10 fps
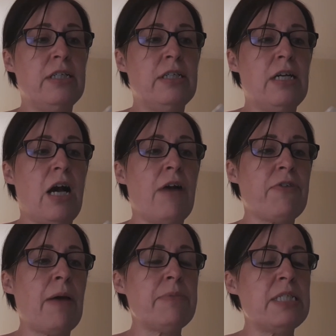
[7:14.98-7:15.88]
"I've
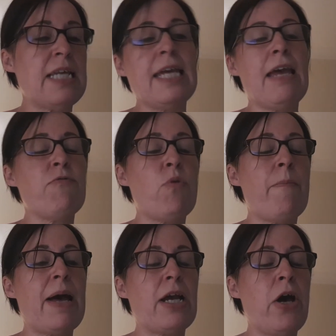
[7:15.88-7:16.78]
come to take everyone
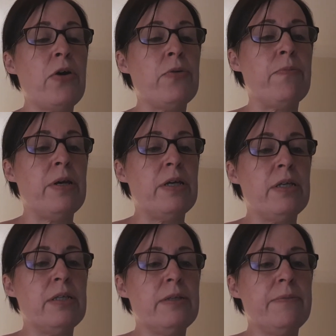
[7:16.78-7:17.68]
back home.
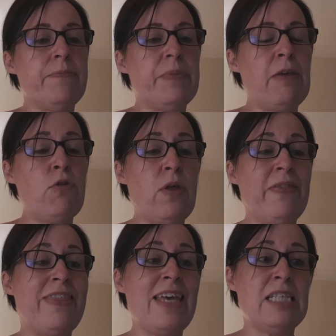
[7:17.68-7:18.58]
If you think
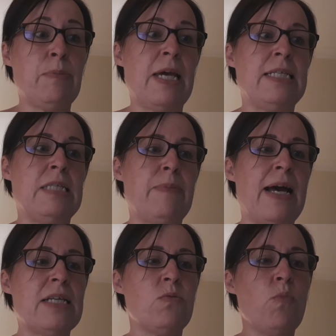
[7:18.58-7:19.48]
this place is
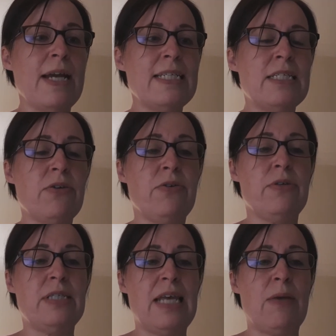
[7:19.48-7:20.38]
bad, wait until you
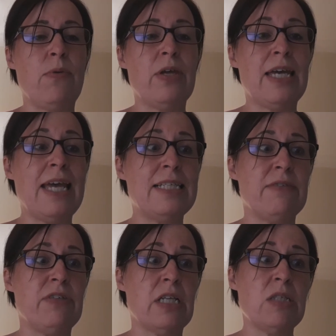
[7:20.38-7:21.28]
see what the kids have
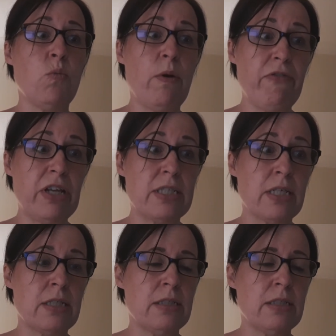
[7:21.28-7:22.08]
done to Whiffington."